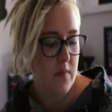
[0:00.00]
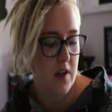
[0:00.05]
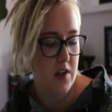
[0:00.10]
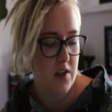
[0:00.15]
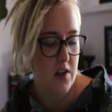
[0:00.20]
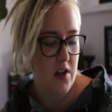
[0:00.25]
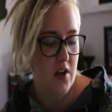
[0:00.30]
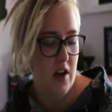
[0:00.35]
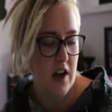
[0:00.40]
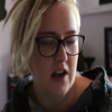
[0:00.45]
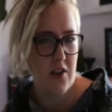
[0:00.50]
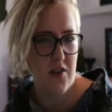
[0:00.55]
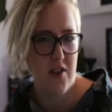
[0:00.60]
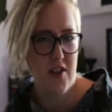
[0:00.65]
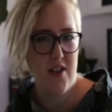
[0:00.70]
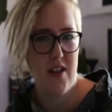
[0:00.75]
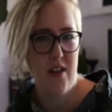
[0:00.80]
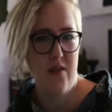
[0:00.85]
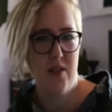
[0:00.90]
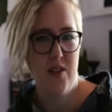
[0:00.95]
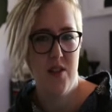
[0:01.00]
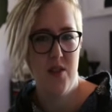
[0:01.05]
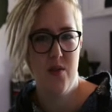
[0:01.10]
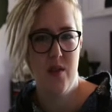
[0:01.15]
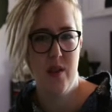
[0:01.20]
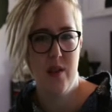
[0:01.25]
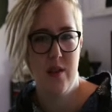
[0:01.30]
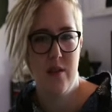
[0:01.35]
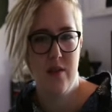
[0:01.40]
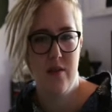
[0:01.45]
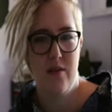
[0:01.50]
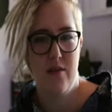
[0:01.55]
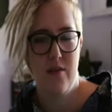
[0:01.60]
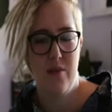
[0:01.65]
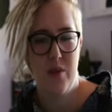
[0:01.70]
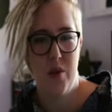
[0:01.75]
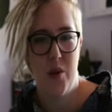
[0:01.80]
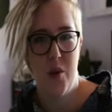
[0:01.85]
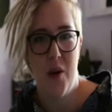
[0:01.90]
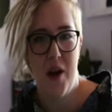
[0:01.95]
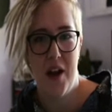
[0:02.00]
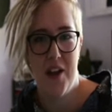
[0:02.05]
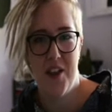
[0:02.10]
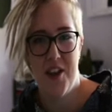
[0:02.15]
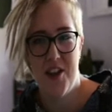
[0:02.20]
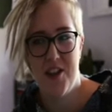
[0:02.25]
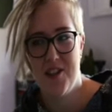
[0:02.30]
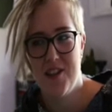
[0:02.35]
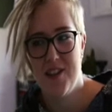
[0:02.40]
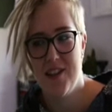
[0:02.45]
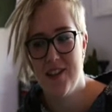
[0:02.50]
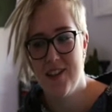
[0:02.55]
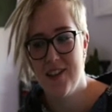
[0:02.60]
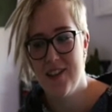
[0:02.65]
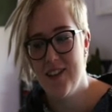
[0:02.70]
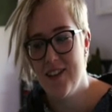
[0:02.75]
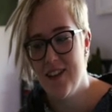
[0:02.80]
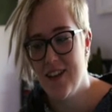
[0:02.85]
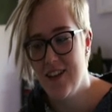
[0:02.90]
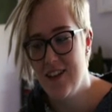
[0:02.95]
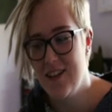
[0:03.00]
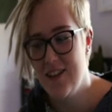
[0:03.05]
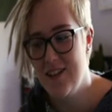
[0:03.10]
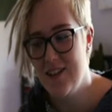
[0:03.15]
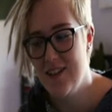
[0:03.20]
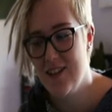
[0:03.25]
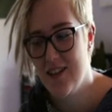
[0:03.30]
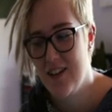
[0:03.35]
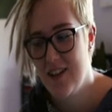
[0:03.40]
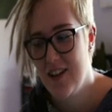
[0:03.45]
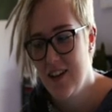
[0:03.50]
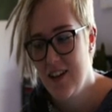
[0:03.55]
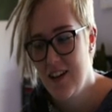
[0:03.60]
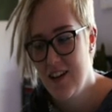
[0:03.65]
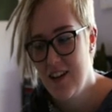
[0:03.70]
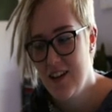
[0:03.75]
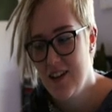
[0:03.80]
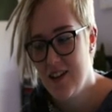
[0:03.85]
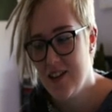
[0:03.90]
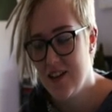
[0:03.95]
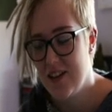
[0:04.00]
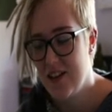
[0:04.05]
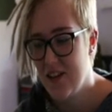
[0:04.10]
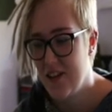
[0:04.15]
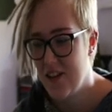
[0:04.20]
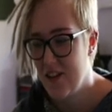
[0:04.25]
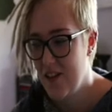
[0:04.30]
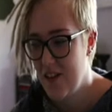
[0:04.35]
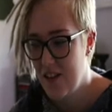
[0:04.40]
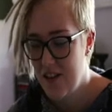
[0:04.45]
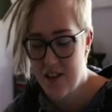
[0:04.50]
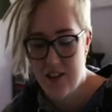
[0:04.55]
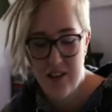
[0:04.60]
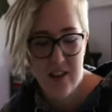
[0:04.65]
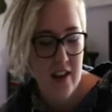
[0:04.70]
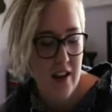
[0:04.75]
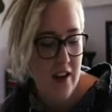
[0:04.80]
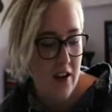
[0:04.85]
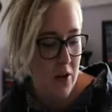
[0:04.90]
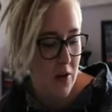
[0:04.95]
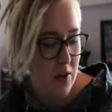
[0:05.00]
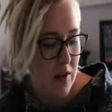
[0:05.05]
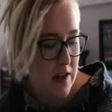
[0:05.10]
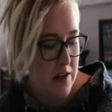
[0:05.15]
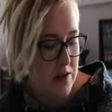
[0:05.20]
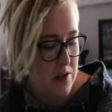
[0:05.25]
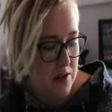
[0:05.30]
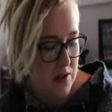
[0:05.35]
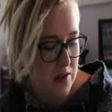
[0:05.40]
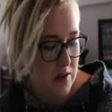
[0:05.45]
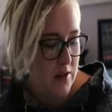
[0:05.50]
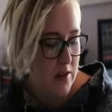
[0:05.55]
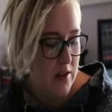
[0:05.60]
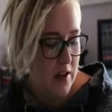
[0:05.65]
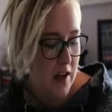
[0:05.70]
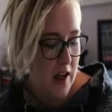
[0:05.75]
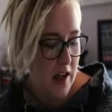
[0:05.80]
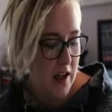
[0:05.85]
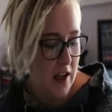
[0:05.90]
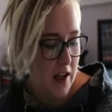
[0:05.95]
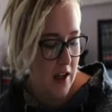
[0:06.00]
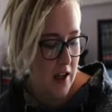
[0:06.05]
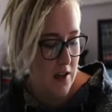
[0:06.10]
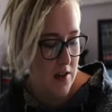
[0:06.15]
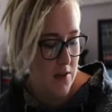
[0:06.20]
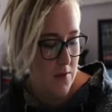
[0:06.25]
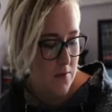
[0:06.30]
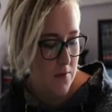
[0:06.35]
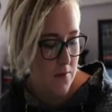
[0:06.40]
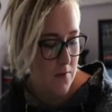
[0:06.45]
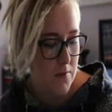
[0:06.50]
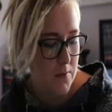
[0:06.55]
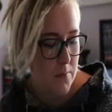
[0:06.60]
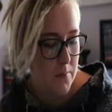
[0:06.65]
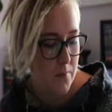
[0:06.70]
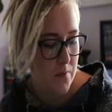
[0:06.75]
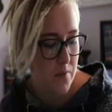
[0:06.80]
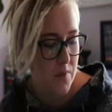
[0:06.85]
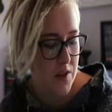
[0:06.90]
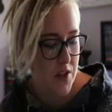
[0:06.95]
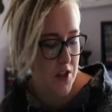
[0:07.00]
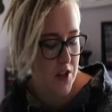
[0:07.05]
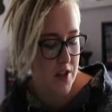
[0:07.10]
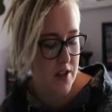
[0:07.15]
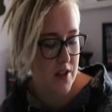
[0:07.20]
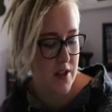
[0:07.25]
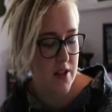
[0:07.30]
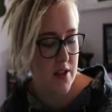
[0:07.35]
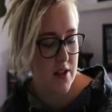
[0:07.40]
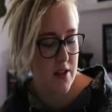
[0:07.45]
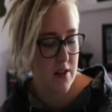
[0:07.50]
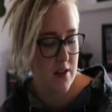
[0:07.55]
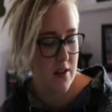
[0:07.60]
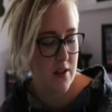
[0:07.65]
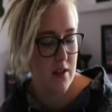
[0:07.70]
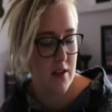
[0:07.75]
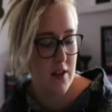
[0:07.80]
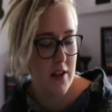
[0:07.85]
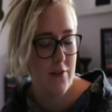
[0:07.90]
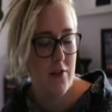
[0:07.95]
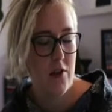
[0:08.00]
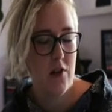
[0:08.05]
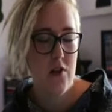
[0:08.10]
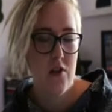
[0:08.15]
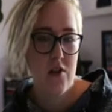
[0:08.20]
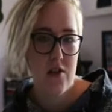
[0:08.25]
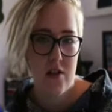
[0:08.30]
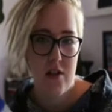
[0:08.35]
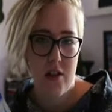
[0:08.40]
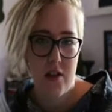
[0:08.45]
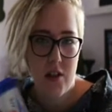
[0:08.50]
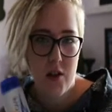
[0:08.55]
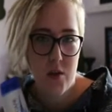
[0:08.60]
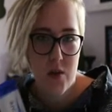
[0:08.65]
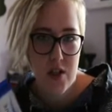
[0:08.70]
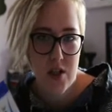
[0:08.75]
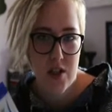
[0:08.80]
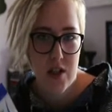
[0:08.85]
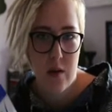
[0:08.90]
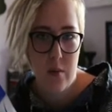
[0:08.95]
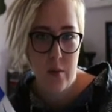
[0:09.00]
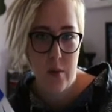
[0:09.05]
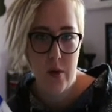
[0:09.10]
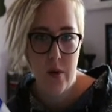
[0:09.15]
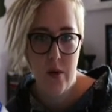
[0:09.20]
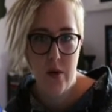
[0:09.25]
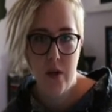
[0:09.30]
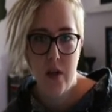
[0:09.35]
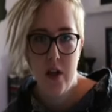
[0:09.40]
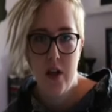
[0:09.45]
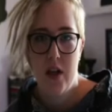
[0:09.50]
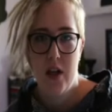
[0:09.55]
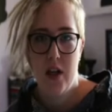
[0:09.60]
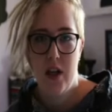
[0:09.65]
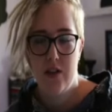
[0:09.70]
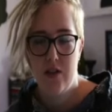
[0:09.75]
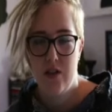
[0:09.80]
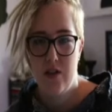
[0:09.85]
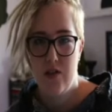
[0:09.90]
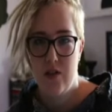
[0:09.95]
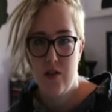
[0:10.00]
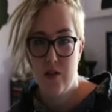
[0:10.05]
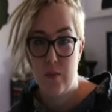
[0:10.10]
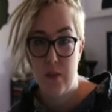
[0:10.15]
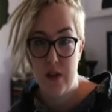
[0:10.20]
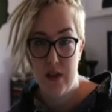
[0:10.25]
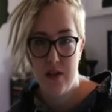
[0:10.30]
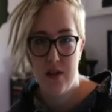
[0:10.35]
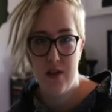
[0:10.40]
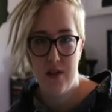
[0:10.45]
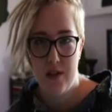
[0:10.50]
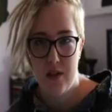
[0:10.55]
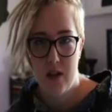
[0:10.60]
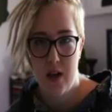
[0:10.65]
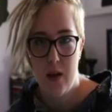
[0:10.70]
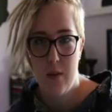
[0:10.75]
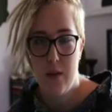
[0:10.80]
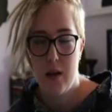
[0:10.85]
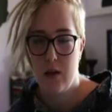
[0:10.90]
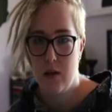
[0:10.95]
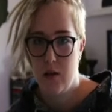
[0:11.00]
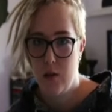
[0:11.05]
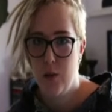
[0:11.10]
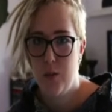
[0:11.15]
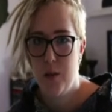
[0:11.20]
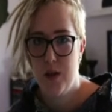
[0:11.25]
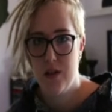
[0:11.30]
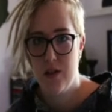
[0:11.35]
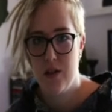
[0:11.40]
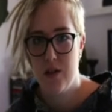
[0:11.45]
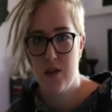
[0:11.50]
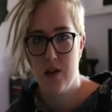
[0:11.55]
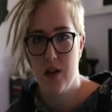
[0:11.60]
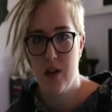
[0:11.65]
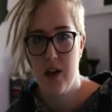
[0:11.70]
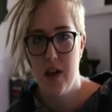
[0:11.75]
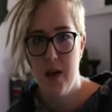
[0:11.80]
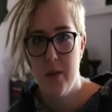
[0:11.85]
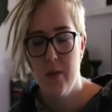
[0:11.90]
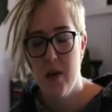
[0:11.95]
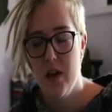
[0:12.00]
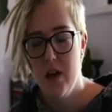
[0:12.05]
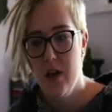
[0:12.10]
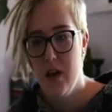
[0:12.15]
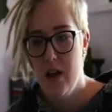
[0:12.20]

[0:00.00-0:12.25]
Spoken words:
I don't know, I could just never do it the way they did it. And so yeah, all I do, I kind of just, if you're using the liquid shampoo, I just use bits at a time, like little bits at a time,